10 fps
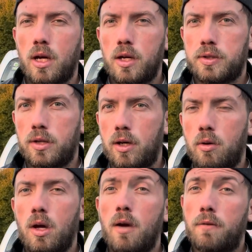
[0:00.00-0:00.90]
So
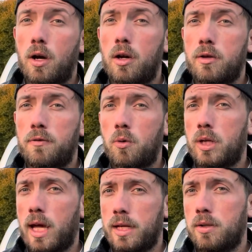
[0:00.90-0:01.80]
for
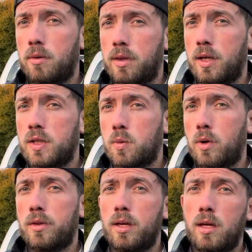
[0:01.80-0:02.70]
140, I don't think it's
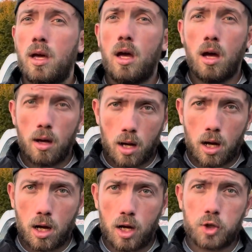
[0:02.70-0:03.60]
worth it.
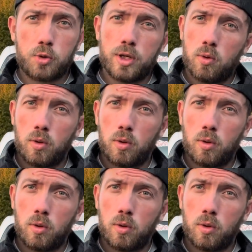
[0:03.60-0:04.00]
100 or